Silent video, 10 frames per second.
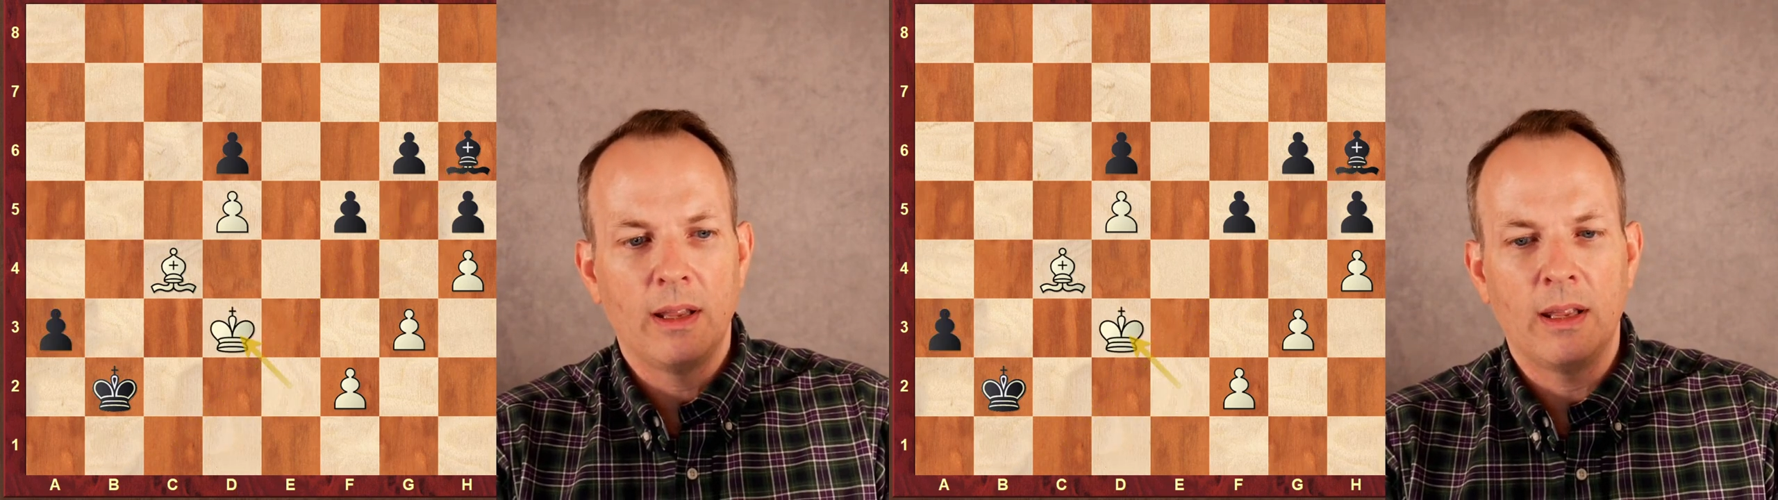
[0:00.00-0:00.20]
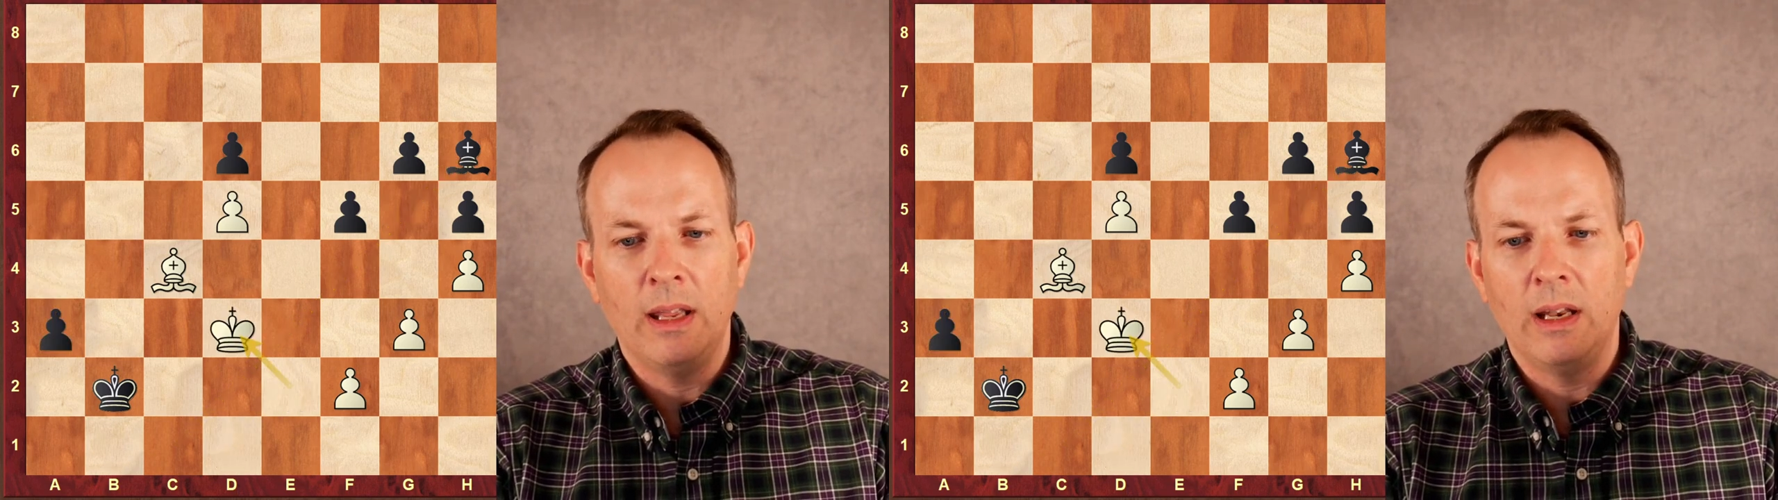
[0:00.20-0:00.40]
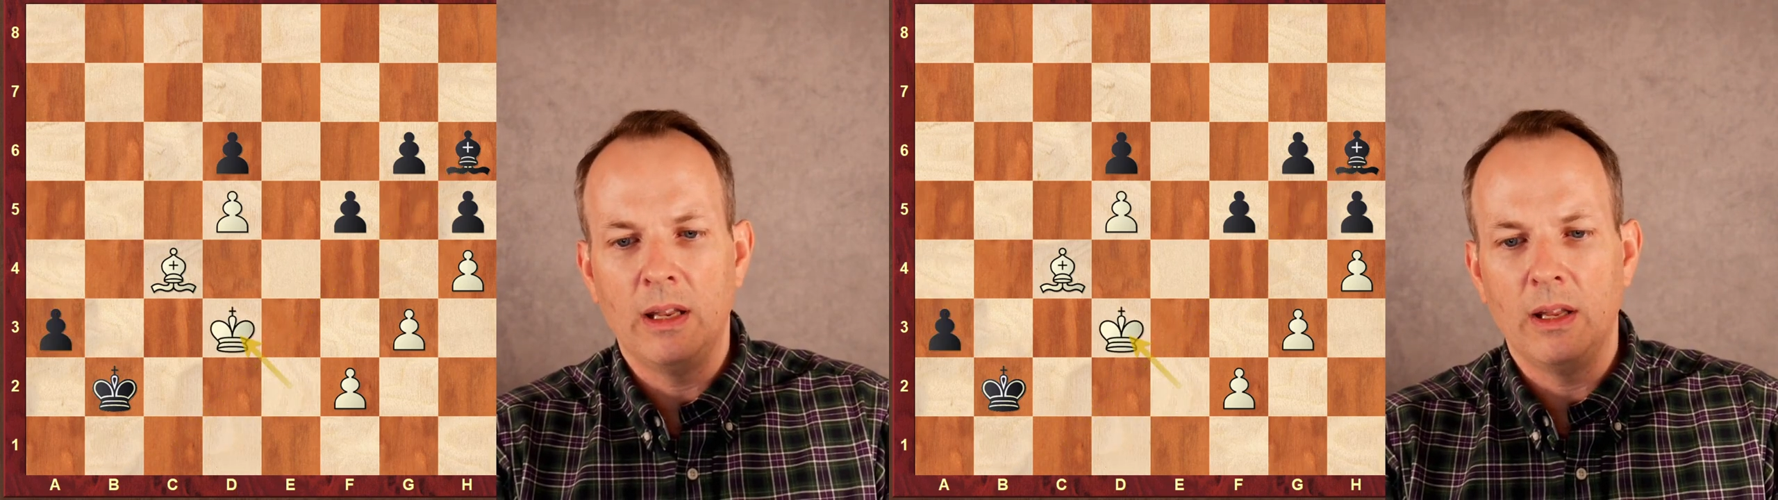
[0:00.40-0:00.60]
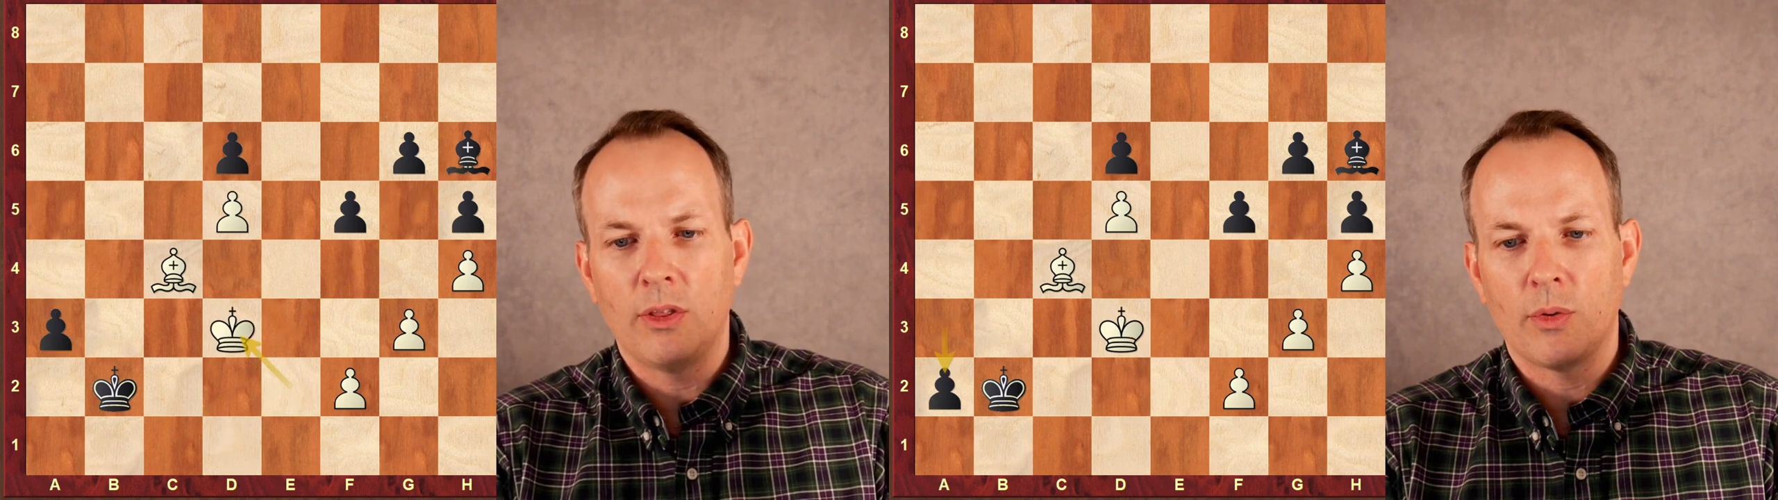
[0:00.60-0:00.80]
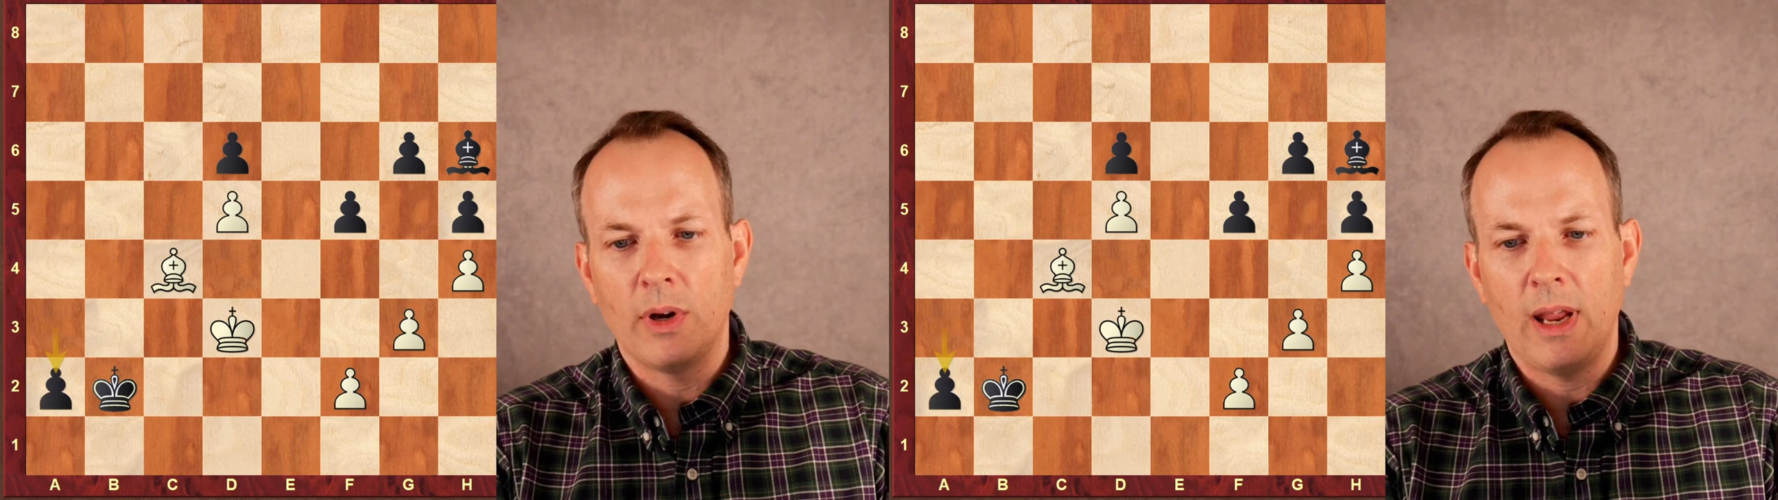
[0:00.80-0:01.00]
king d
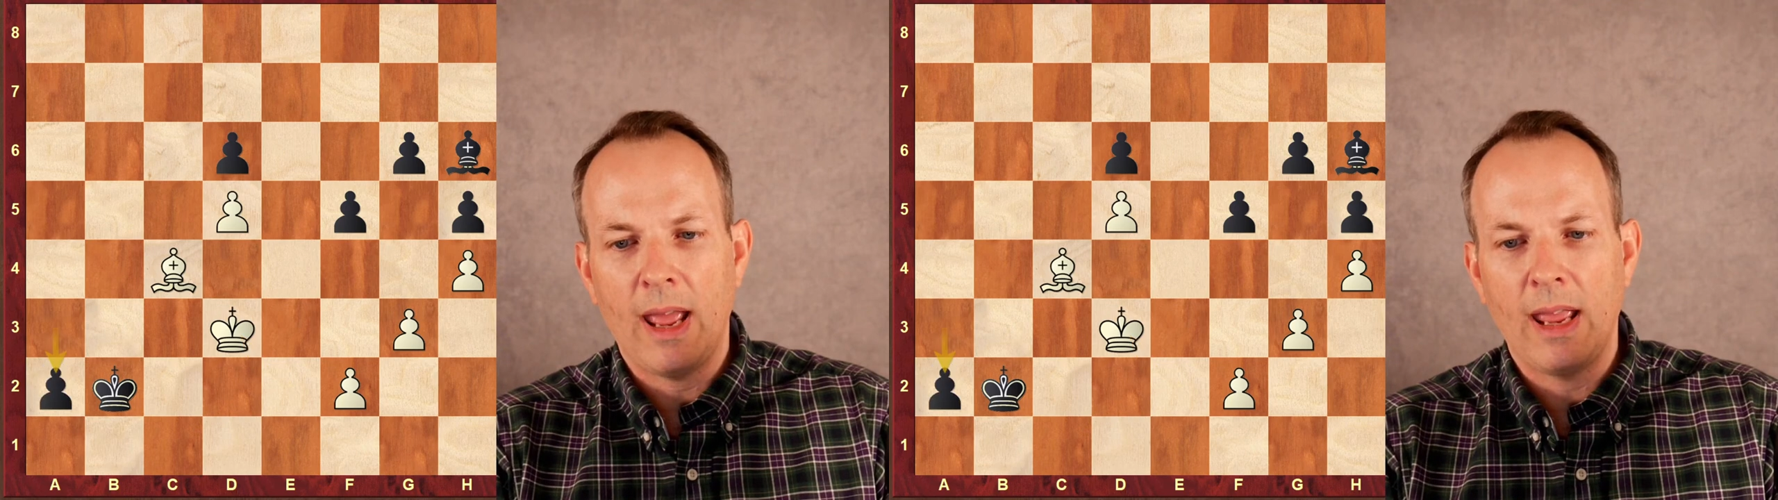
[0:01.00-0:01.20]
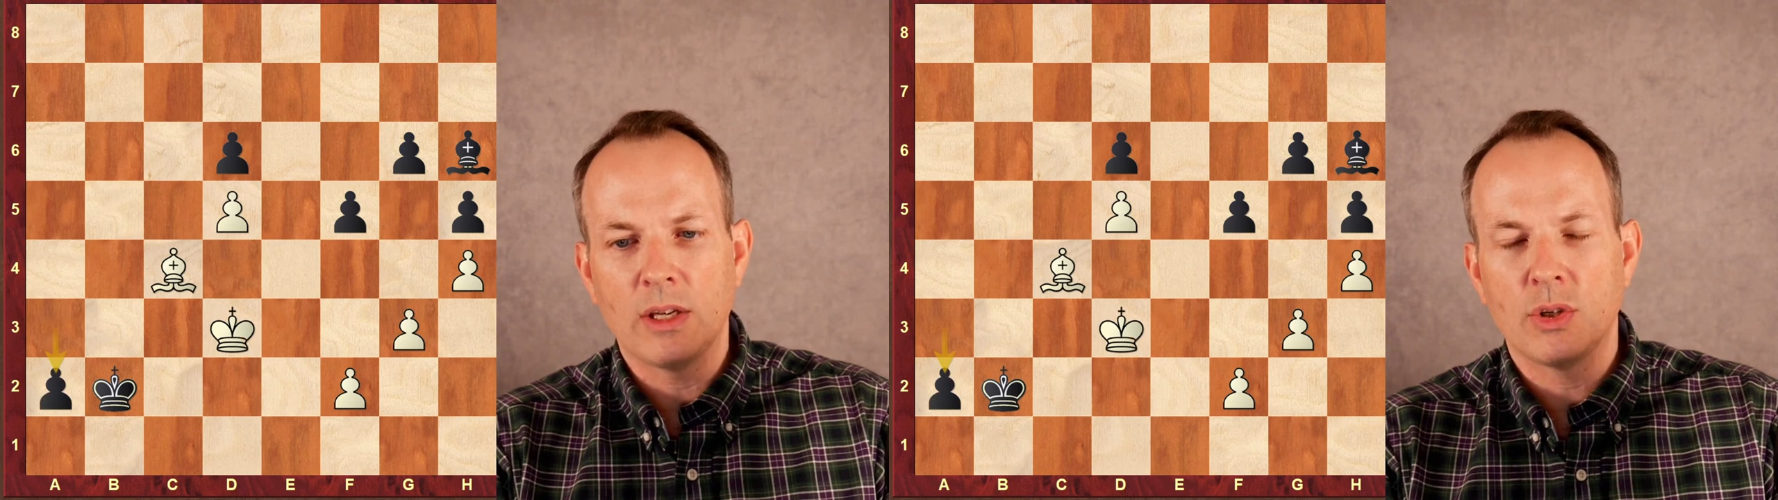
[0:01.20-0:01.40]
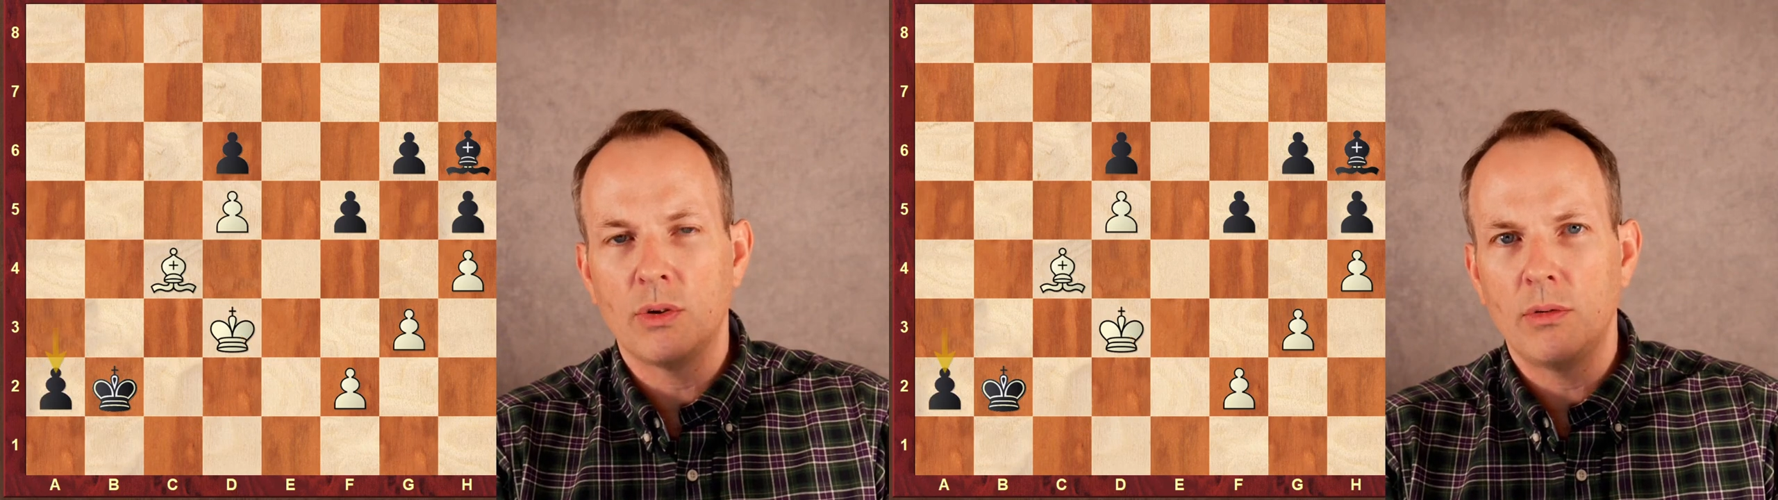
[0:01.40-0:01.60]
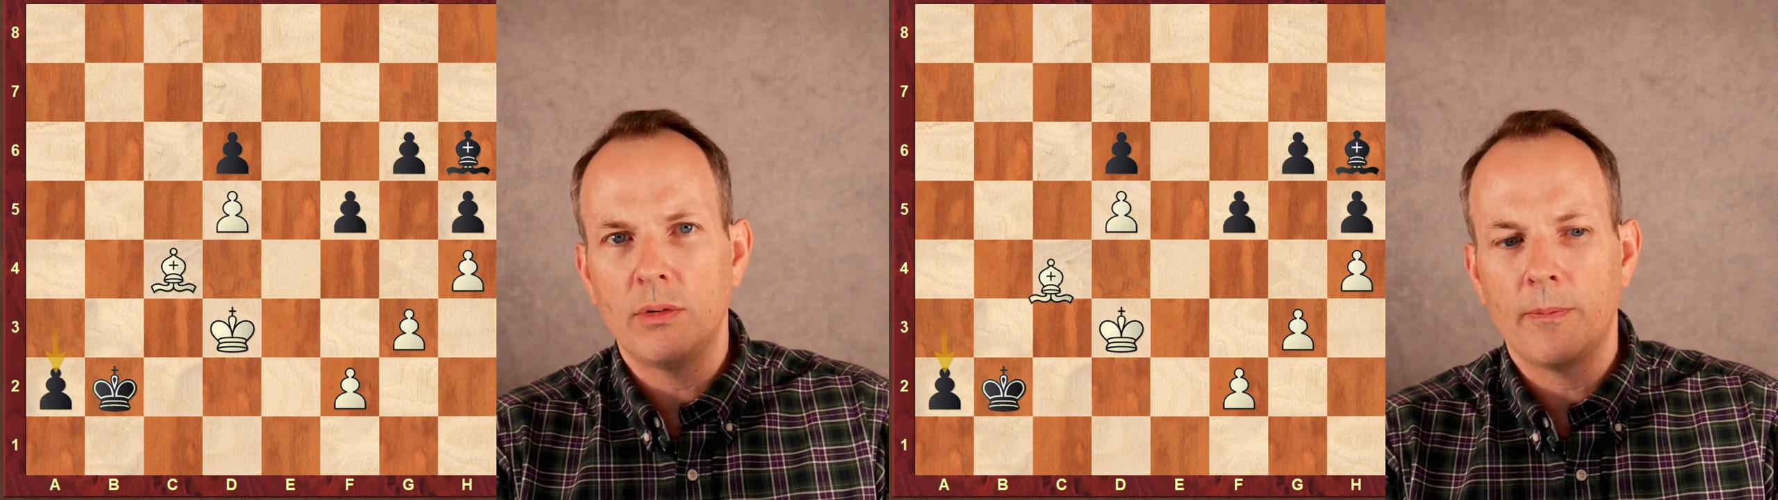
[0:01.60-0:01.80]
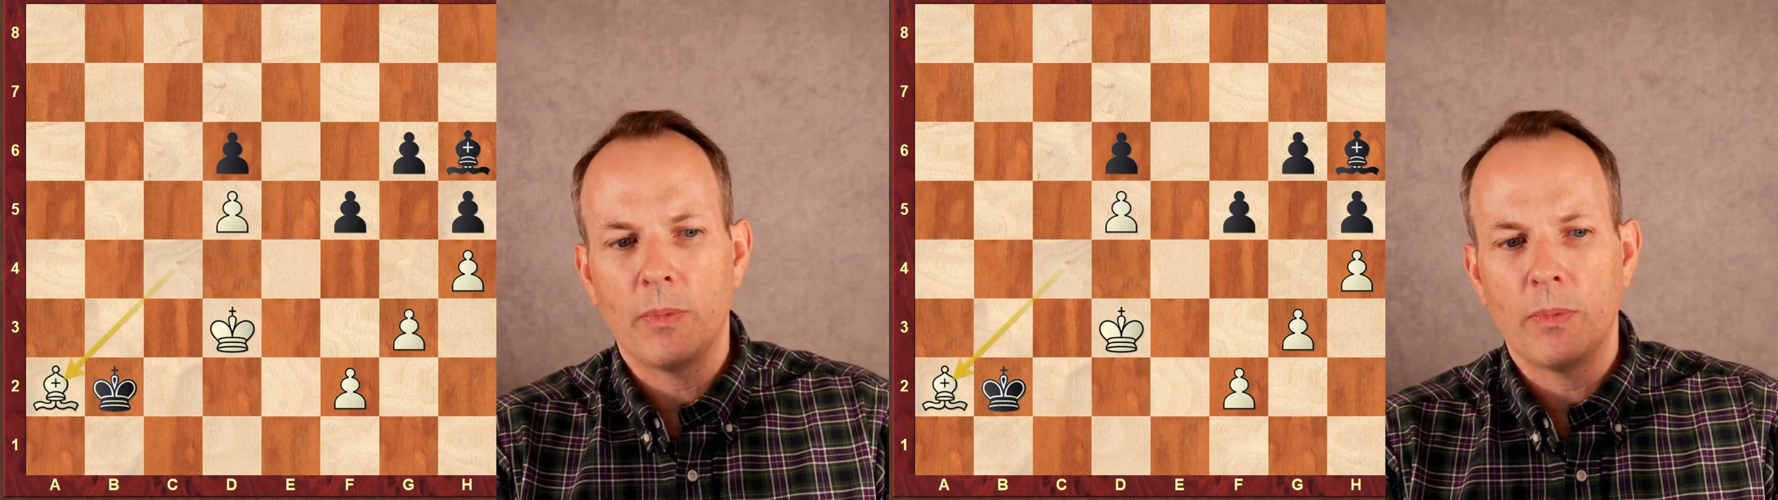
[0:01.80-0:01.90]
three, a two,